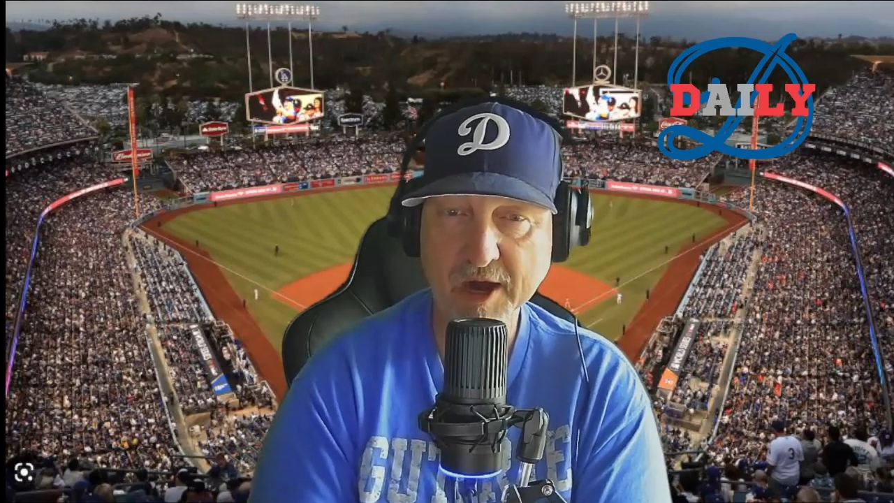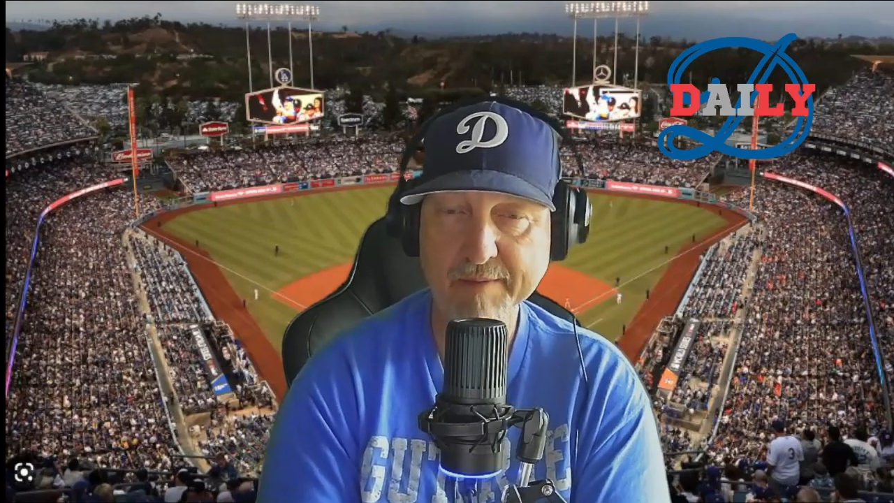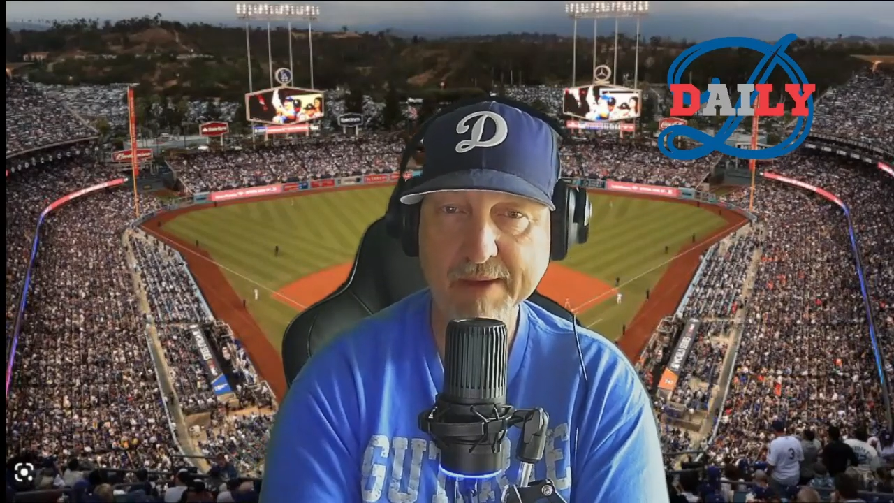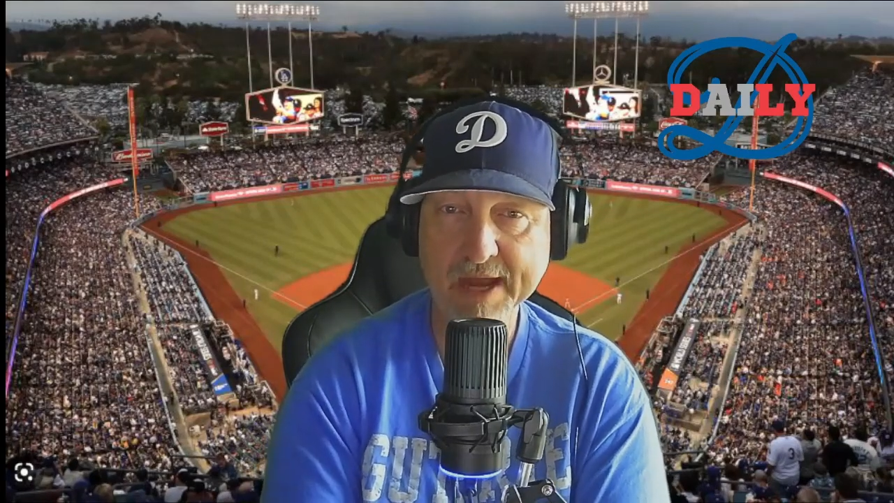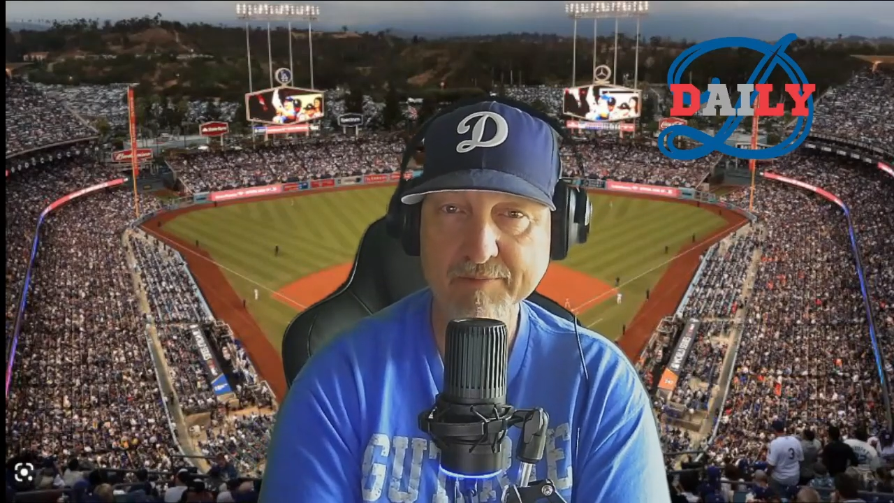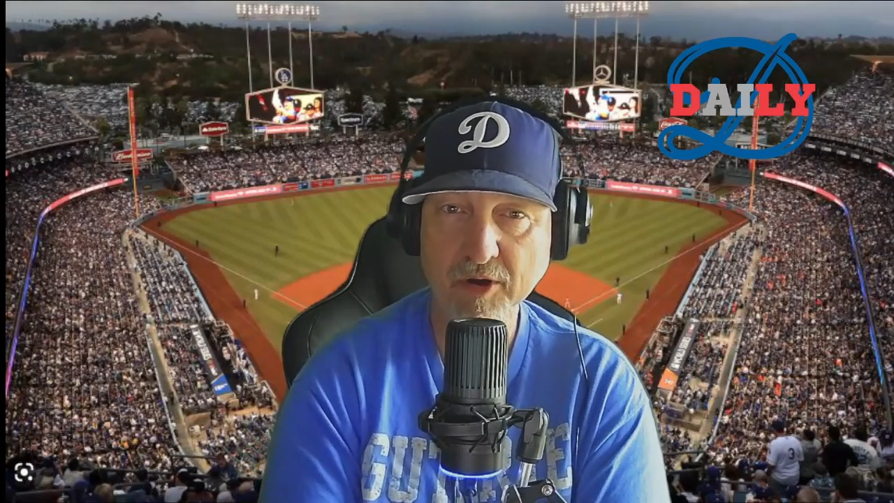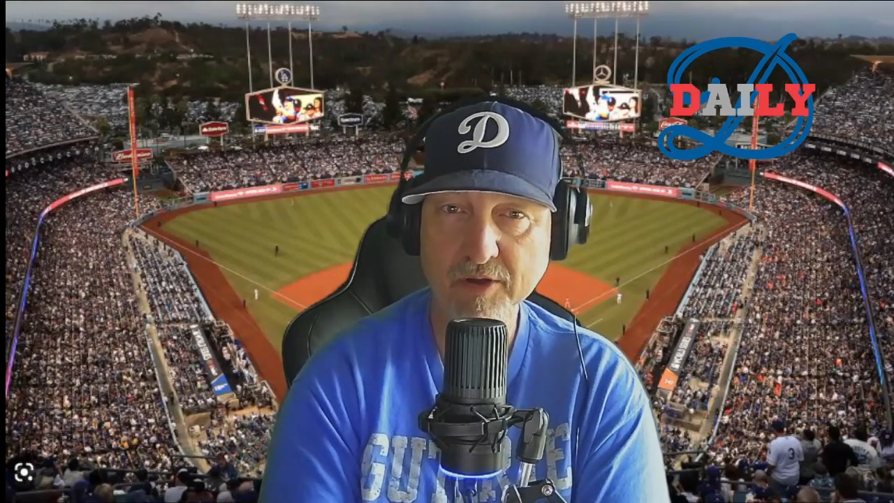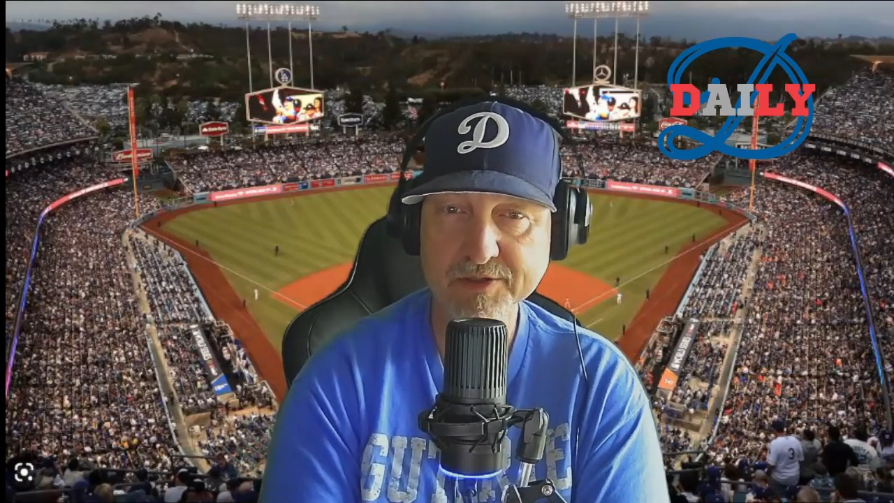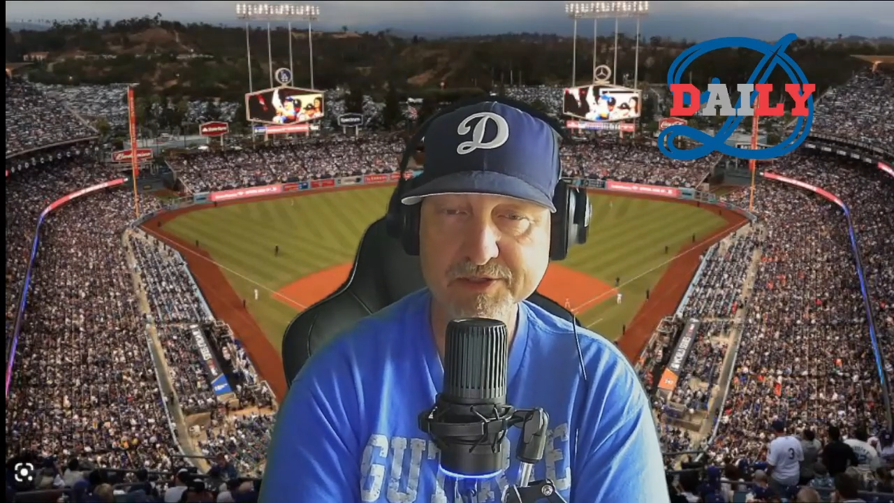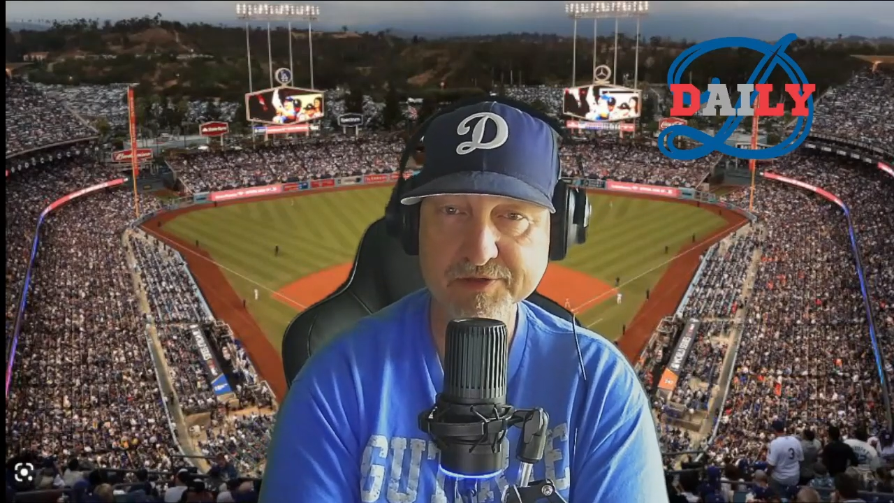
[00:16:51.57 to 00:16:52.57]
automatic
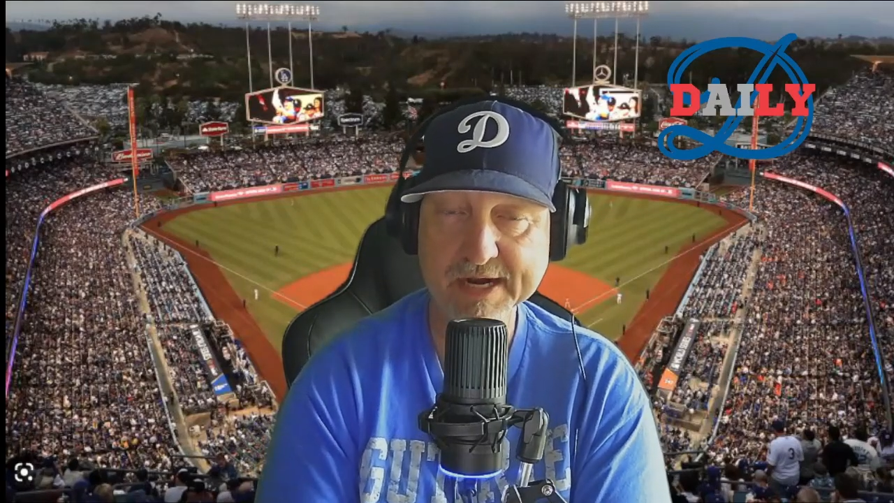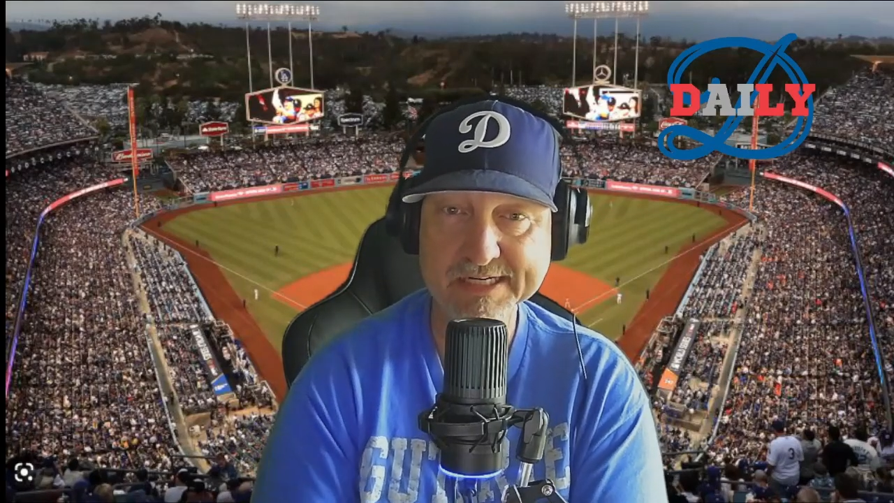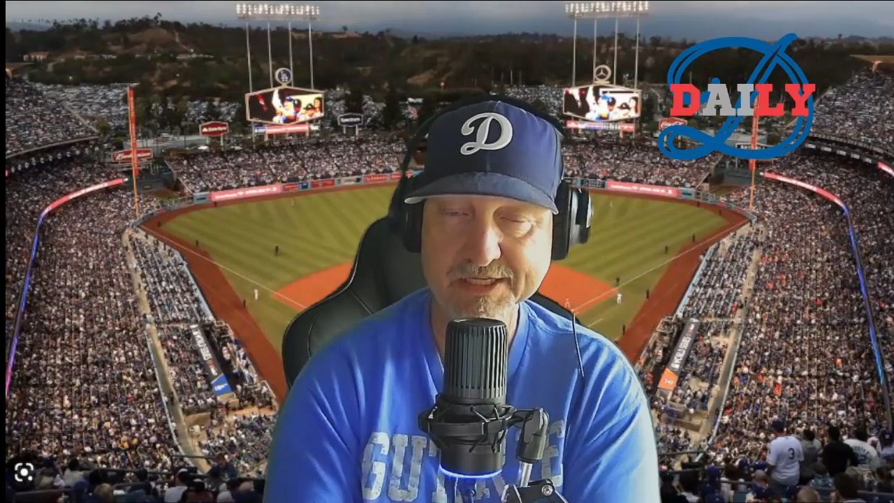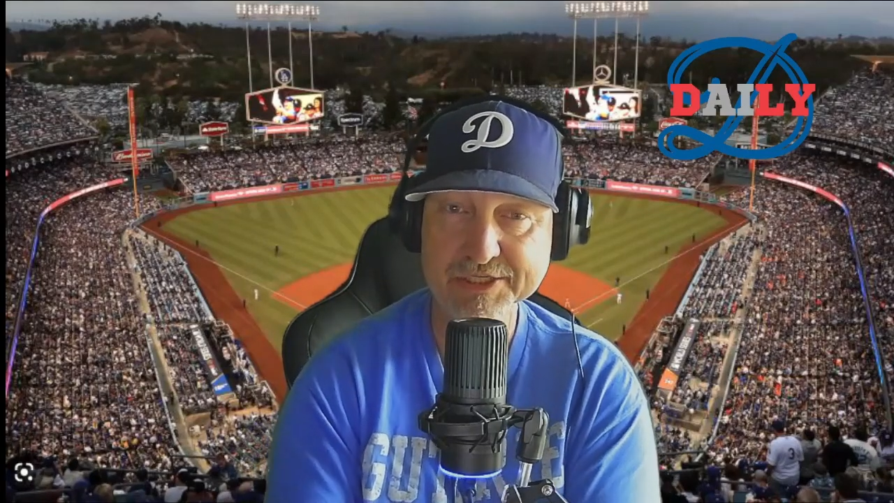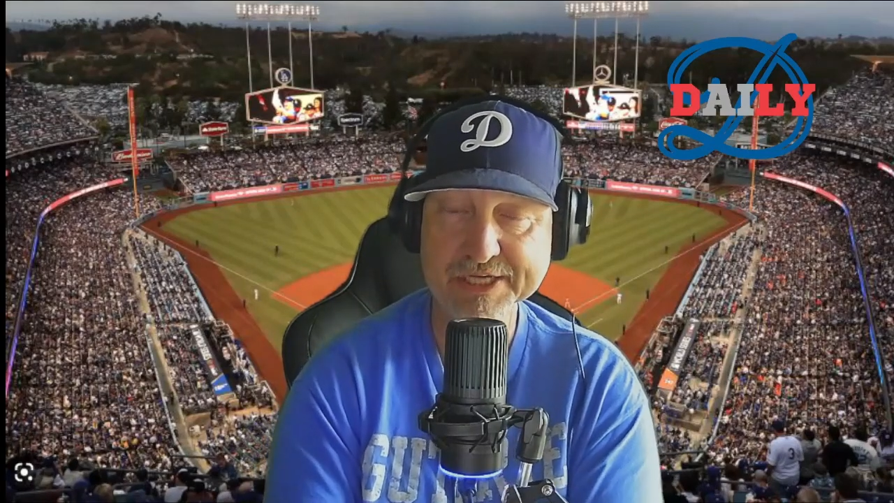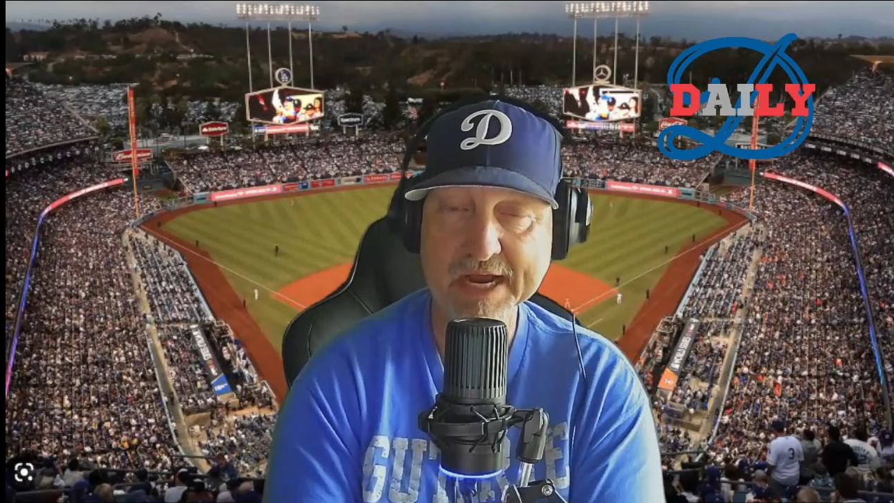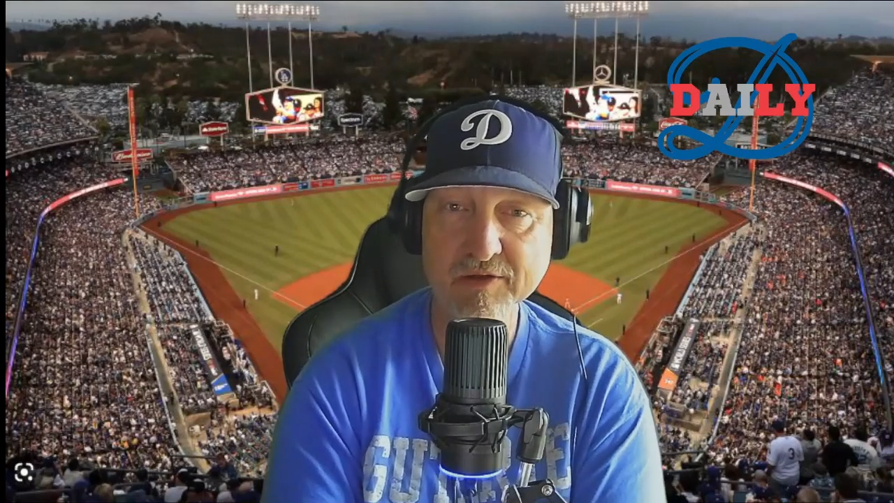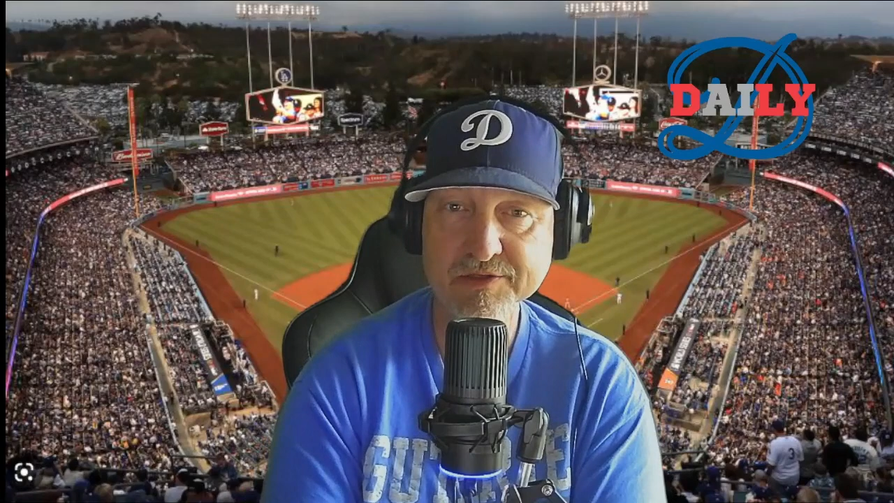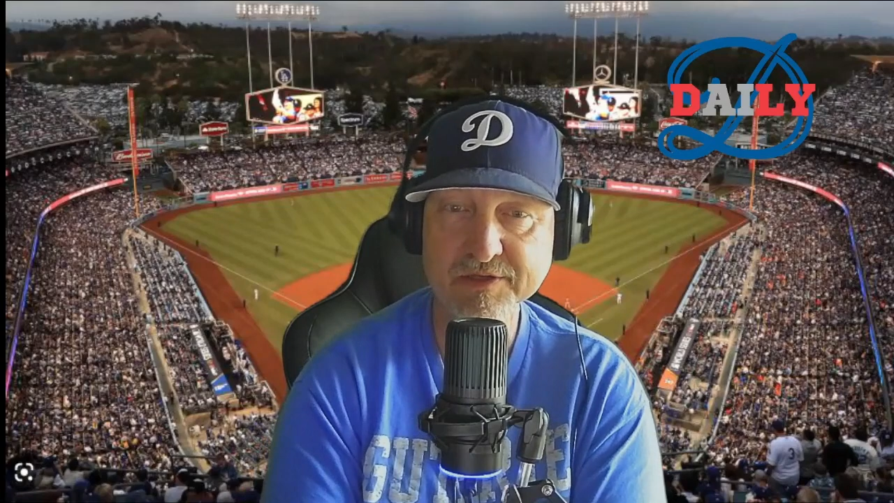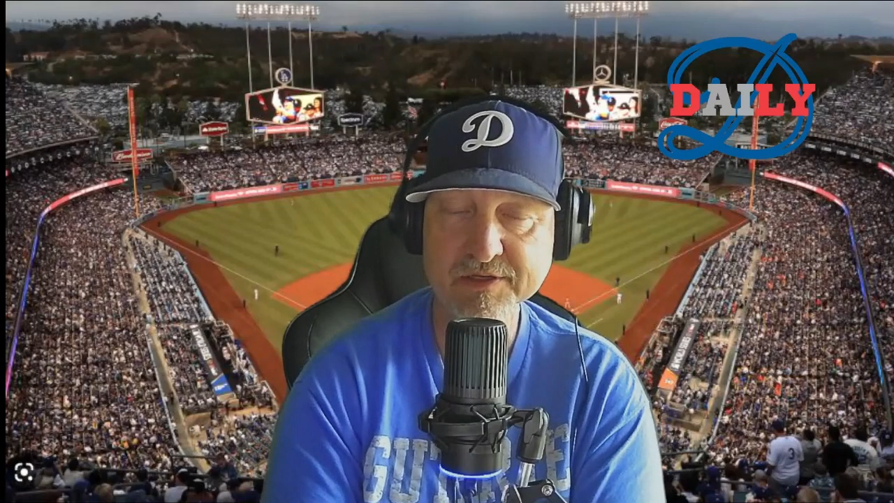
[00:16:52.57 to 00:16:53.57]
balls and strikes, the
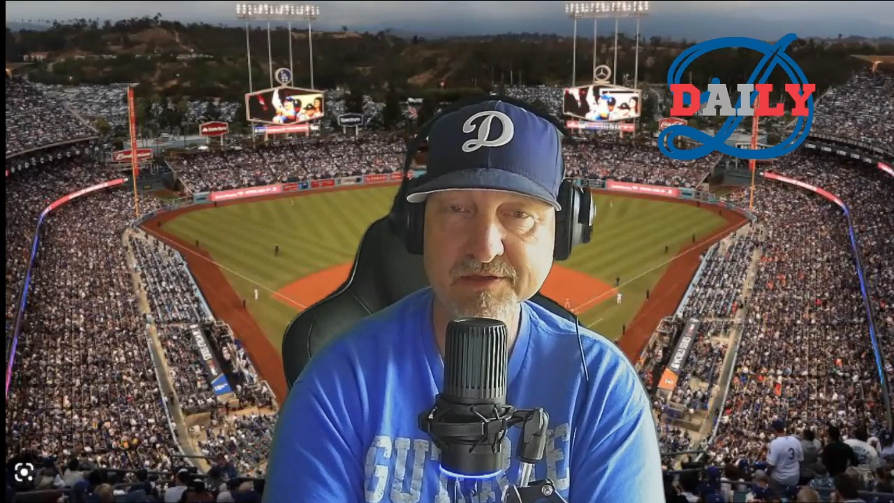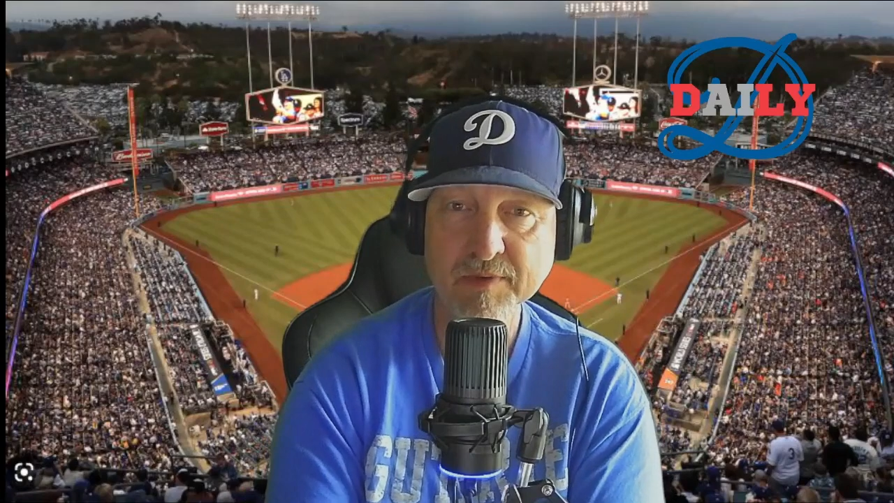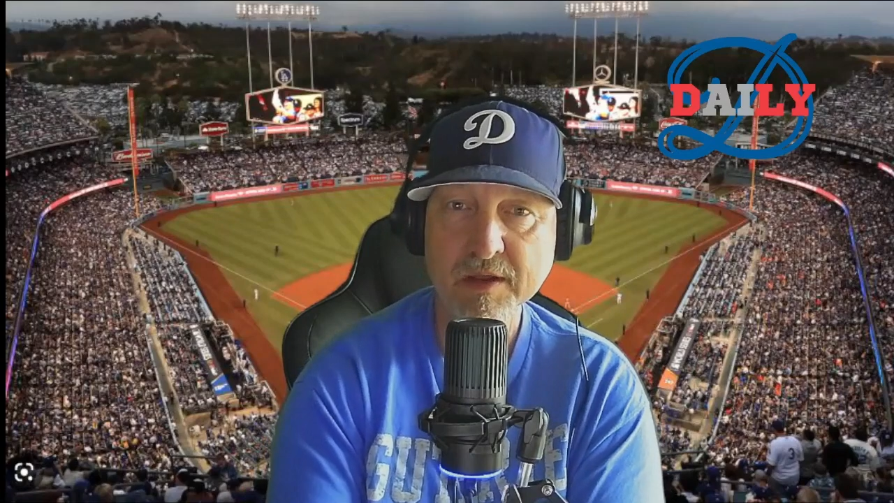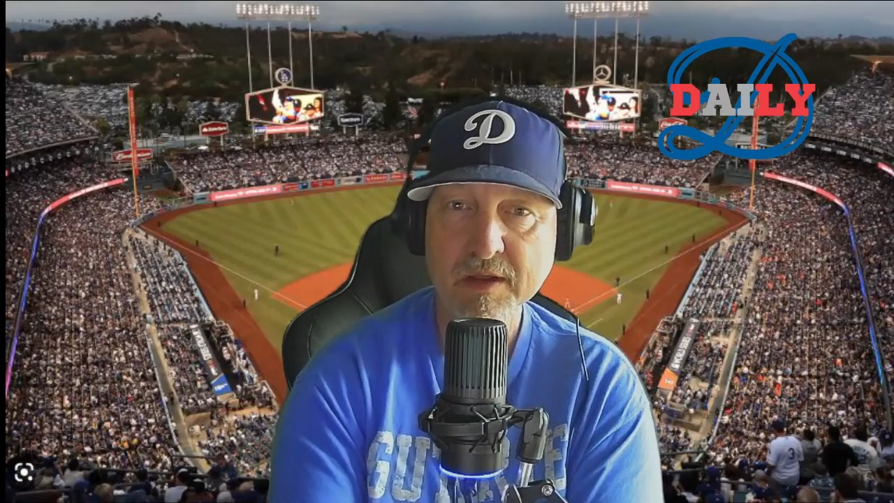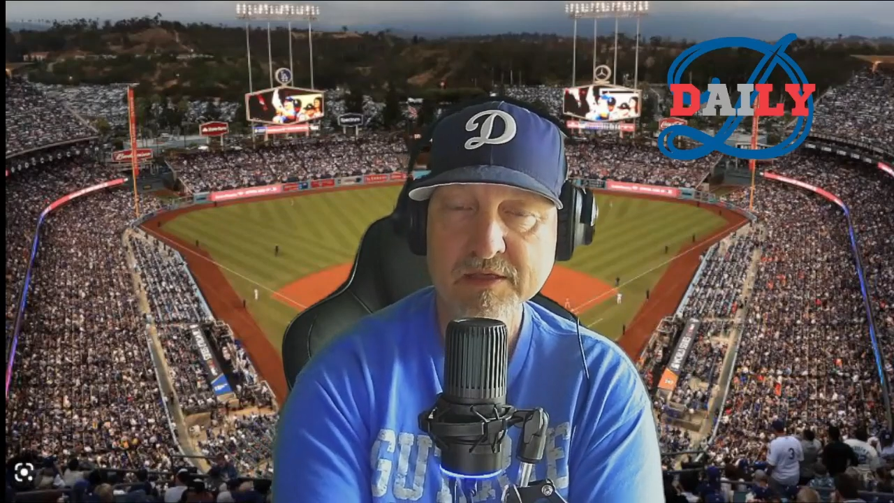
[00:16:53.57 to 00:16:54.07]
challenge system.